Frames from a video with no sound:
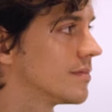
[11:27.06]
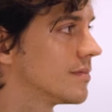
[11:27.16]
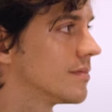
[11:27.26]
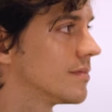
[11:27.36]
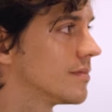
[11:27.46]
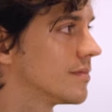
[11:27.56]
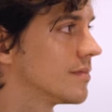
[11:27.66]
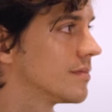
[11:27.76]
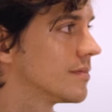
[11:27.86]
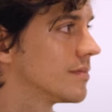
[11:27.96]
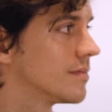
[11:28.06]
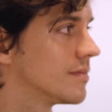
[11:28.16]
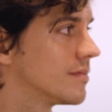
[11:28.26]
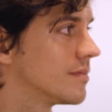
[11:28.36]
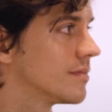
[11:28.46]

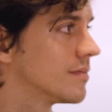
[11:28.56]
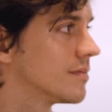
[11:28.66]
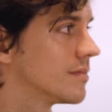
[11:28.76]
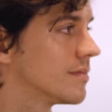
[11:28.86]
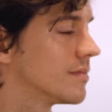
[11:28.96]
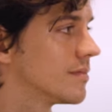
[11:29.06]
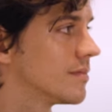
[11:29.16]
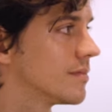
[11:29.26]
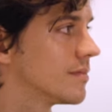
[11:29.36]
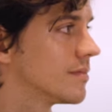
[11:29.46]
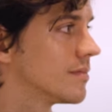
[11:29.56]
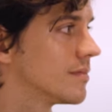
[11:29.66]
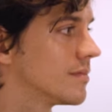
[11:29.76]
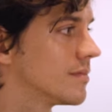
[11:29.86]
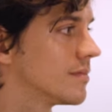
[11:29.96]
(not speaking)